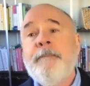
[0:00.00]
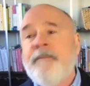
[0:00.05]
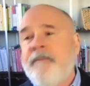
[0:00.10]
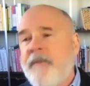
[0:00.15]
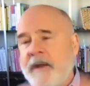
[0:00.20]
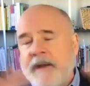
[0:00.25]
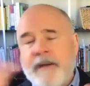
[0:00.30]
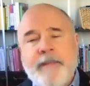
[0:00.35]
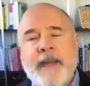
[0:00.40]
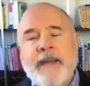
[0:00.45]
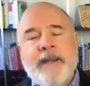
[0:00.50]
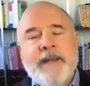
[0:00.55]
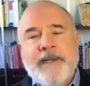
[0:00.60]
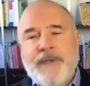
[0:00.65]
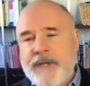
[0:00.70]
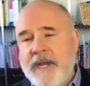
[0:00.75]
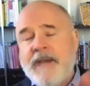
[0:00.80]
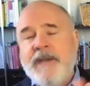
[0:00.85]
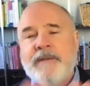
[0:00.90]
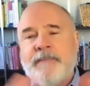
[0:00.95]
fundamentally
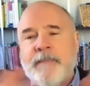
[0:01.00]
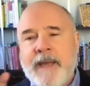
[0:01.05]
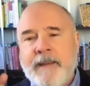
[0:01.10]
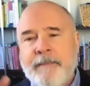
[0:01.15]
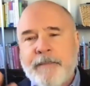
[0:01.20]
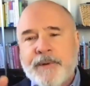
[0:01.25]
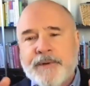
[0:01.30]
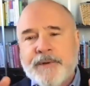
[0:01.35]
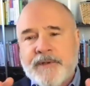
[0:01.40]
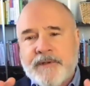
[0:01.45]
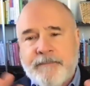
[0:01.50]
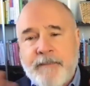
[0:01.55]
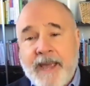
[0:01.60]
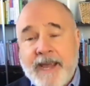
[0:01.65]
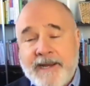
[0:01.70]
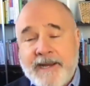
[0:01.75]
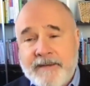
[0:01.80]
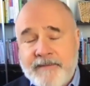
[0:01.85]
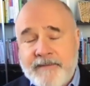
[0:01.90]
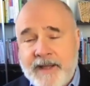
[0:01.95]
changed my
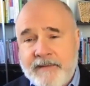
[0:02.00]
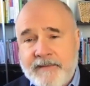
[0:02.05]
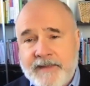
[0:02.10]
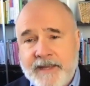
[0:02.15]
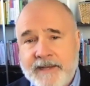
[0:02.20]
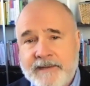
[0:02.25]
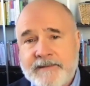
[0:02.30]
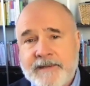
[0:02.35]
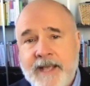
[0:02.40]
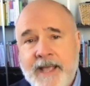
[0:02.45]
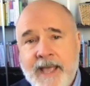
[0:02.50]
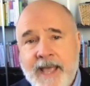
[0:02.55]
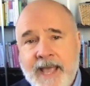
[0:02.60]
perspective on things.